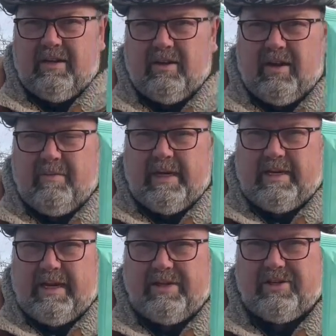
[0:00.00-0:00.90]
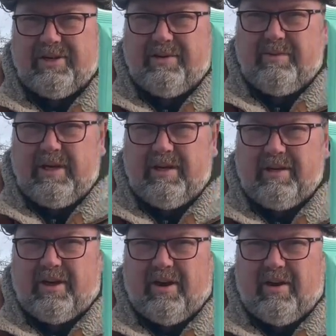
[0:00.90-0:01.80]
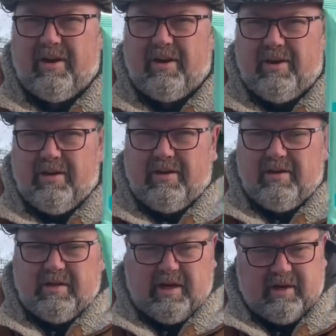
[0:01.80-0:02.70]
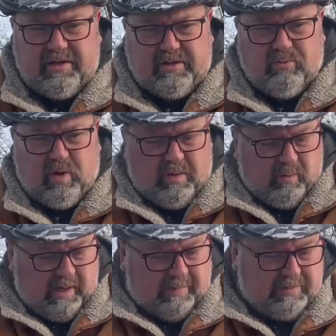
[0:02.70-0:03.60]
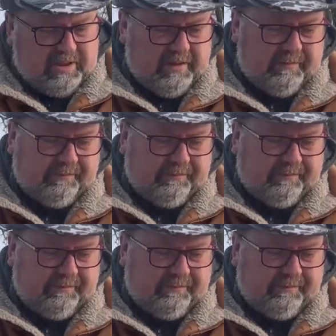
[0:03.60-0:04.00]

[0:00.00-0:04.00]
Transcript: You know how many days you're going to be in the car? Carry some wet wipes.